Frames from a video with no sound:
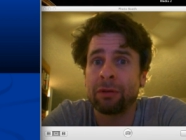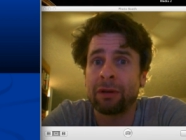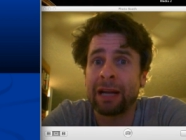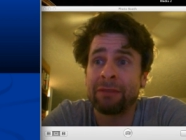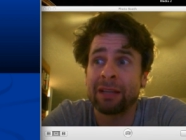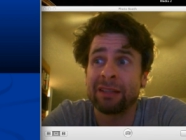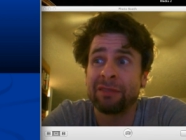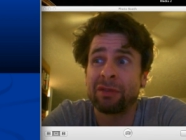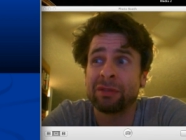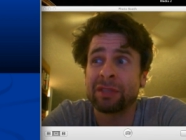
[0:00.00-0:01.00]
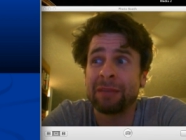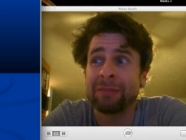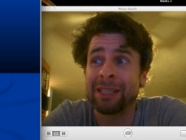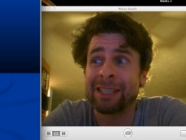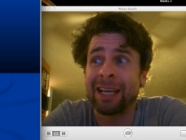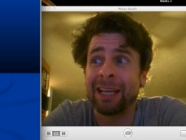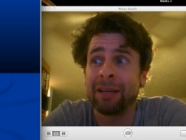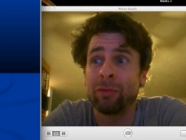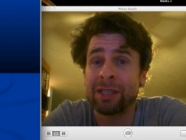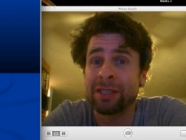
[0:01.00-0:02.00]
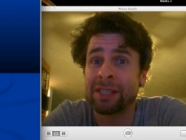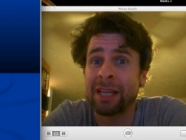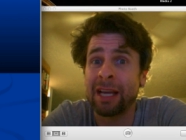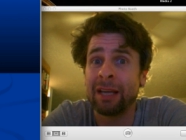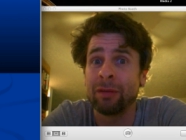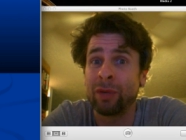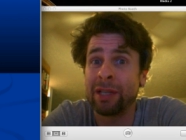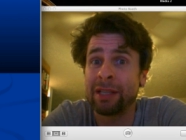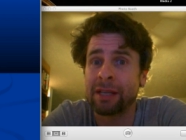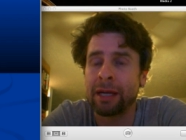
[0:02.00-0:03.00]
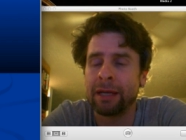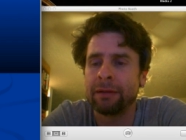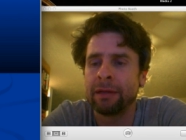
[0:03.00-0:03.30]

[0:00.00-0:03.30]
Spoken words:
are having a difficult time deciding what to say and when to say it.